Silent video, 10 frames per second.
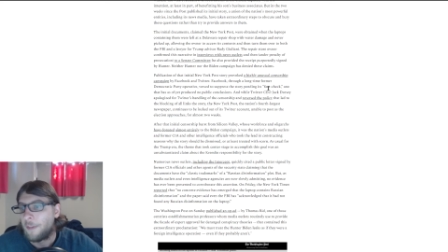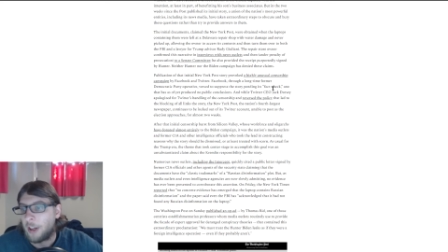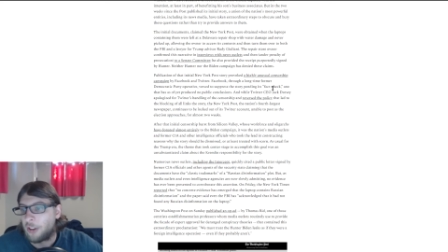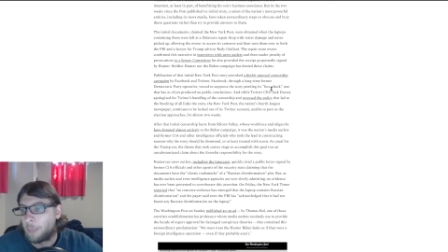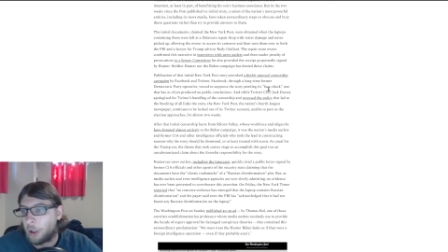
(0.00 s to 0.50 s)

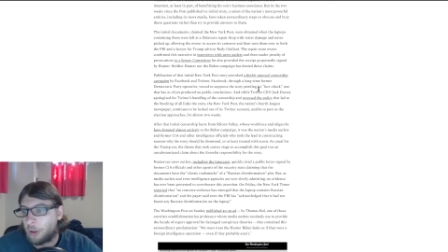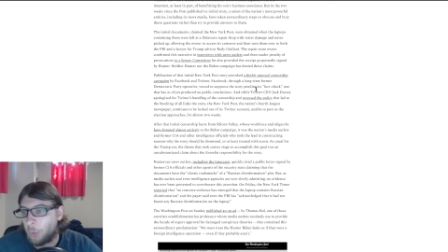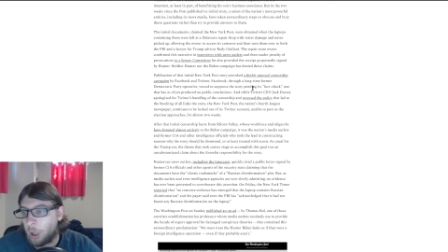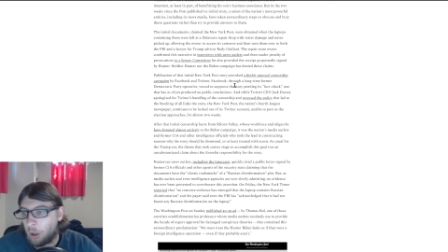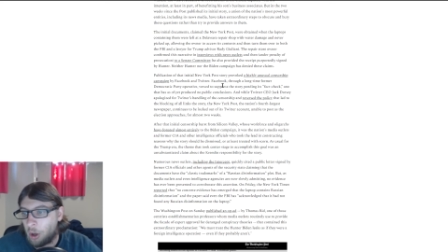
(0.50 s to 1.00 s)
Facebook,
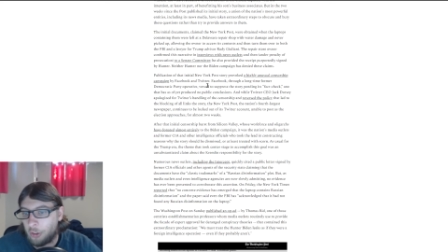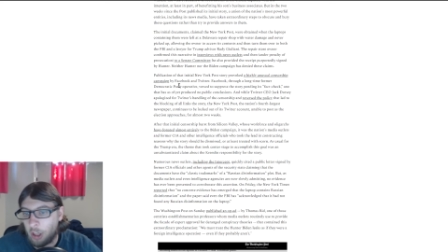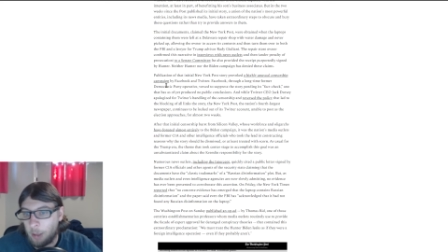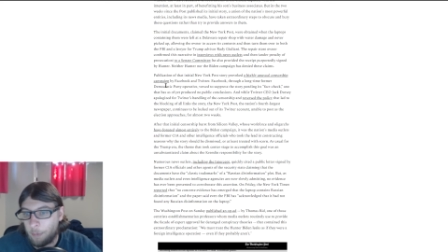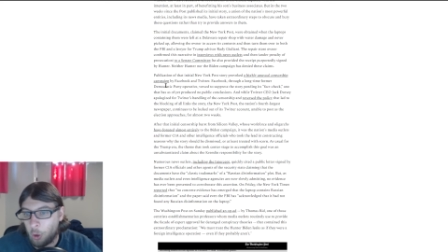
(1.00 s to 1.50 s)
through a
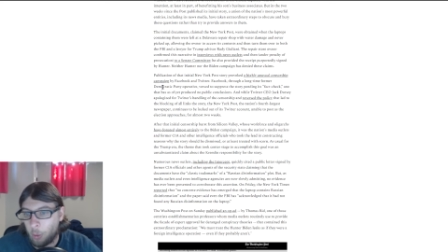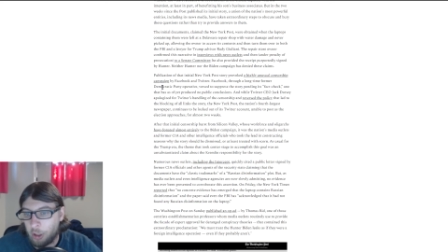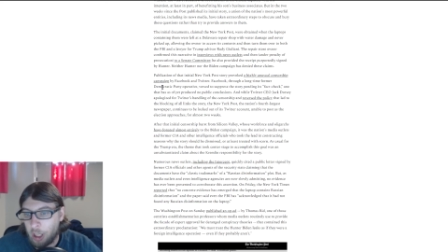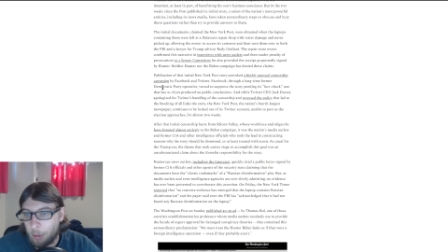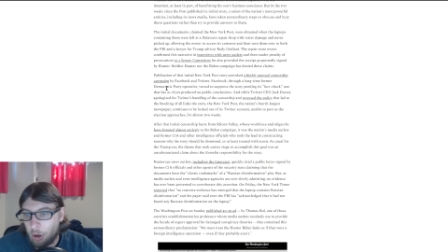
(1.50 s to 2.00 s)
longtime
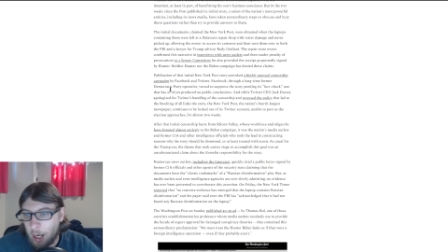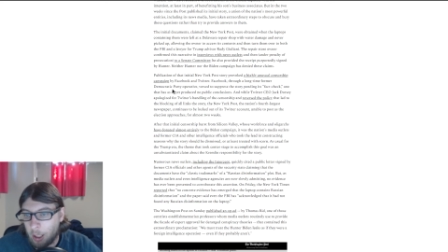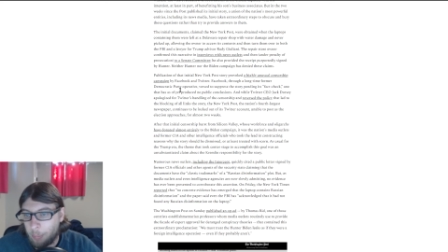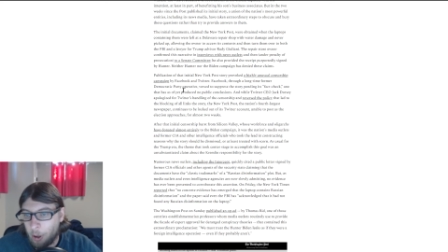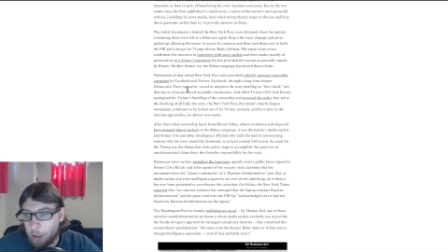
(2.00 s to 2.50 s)
former
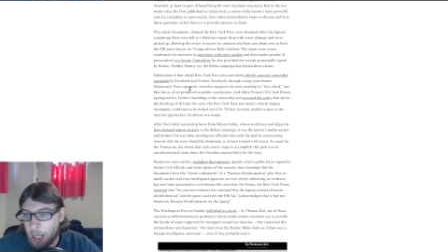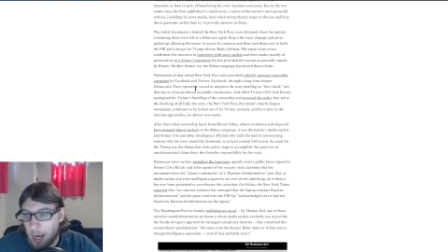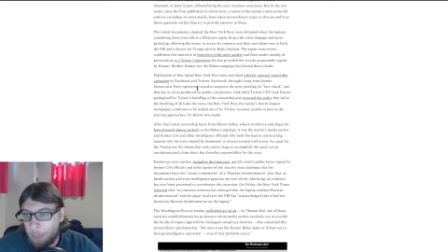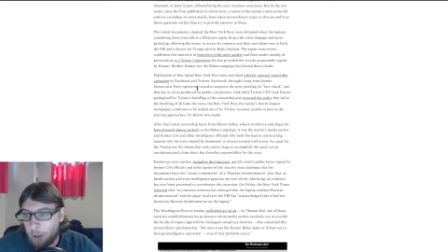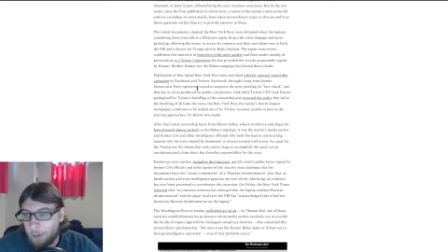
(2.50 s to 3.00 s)
Democratic Party
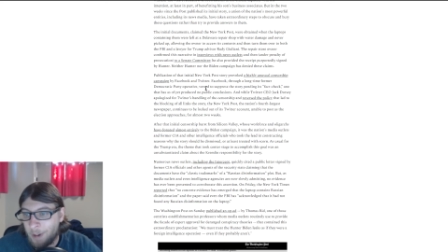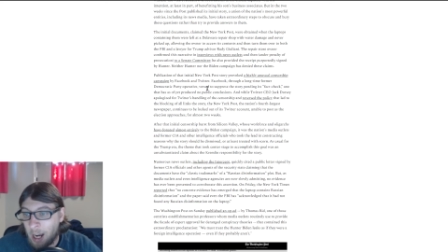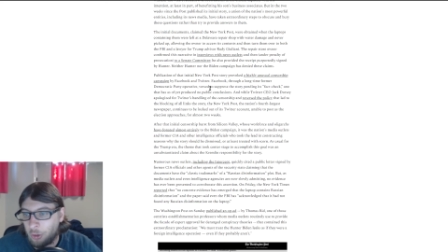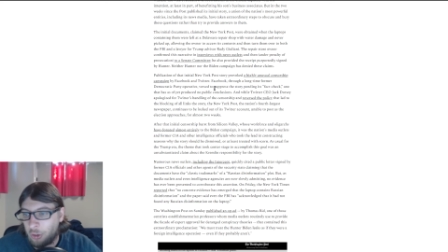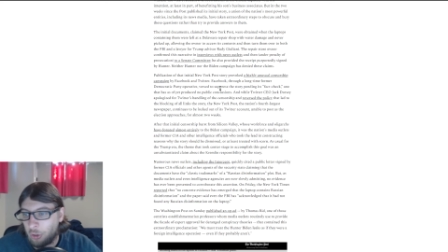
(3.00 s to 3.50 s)
operative,
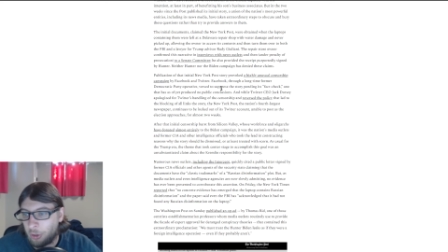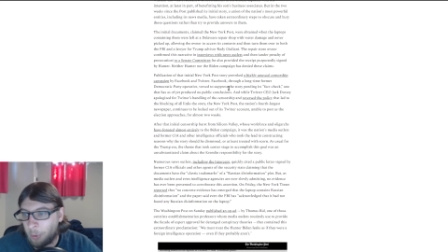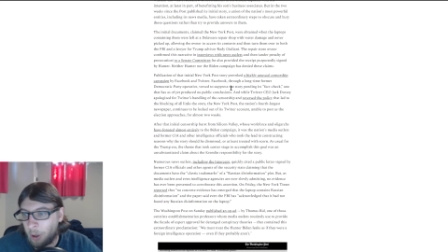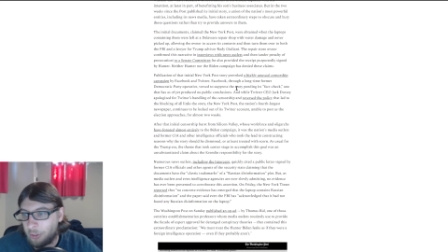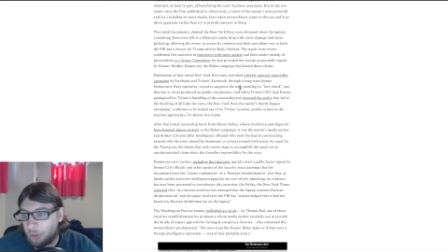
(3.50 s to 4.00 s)
vowed to
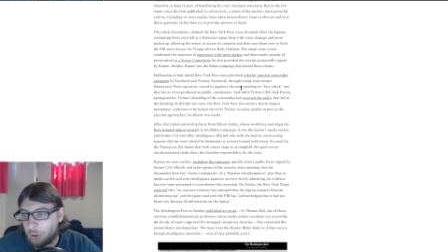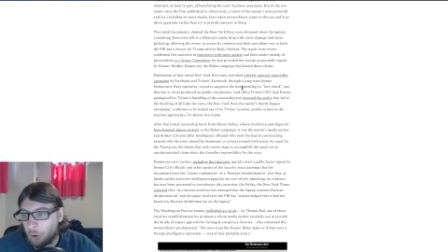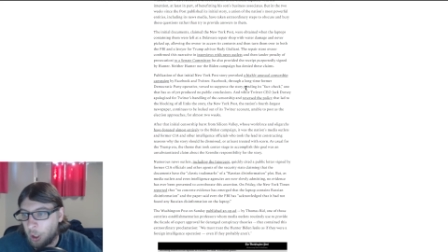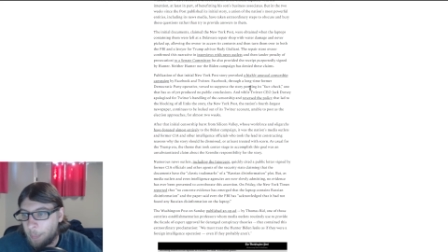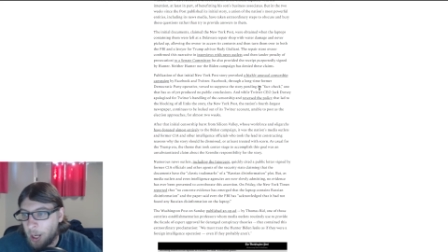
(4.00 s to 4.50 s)
suppress the
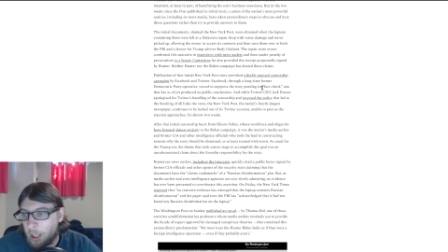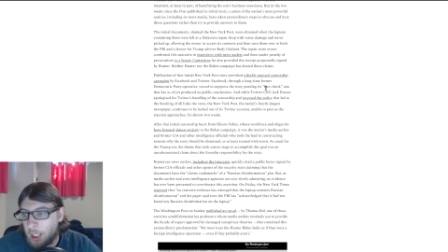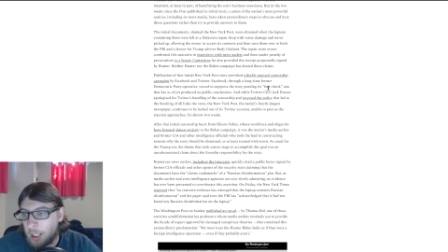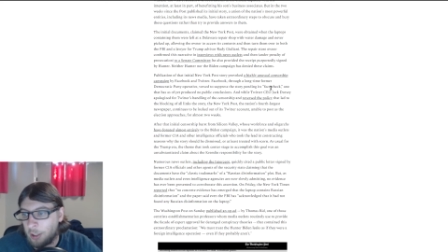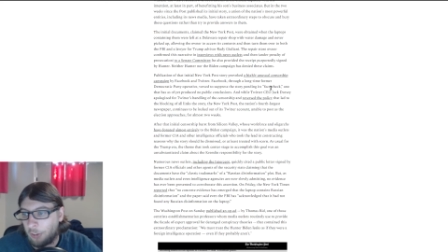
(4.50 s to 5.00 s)
story
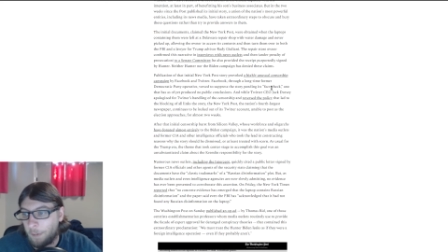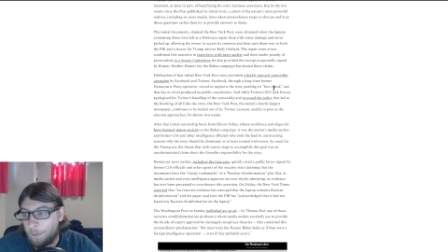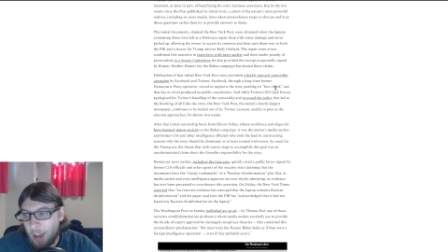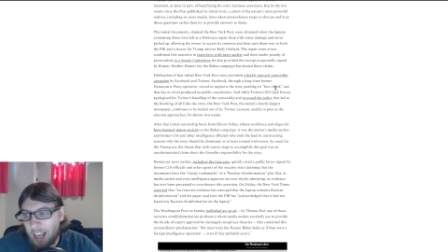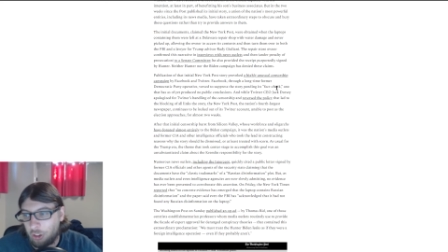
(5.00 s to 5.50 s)
pending its
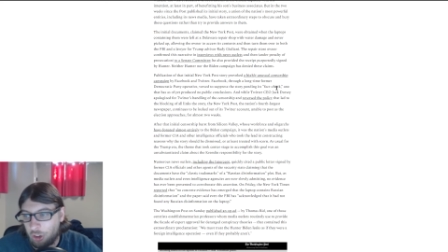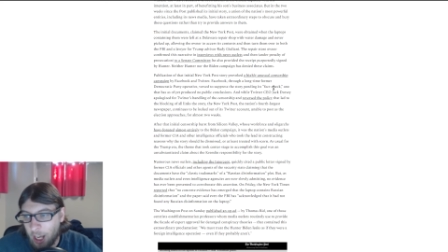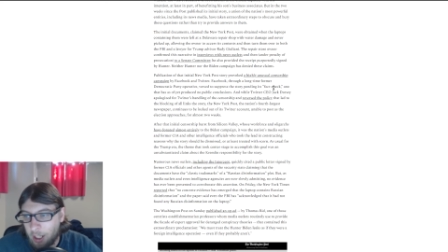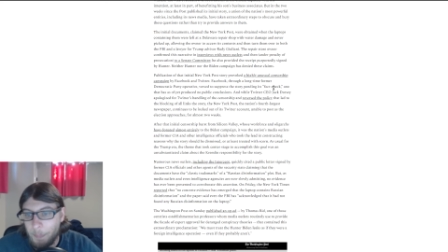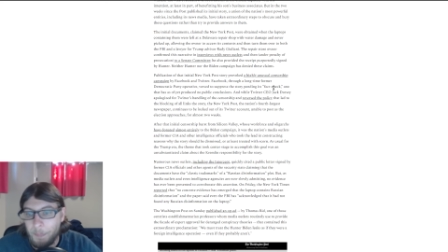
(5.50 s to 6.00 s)
fact
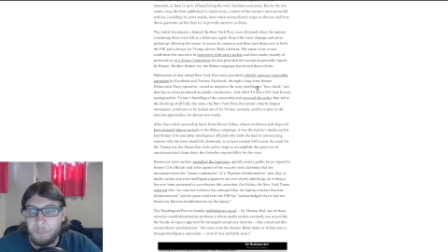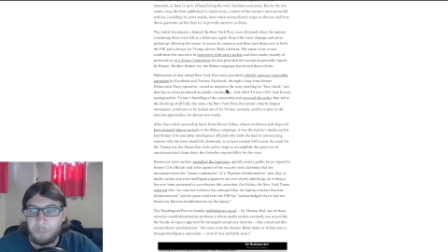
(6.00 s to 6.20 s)
check,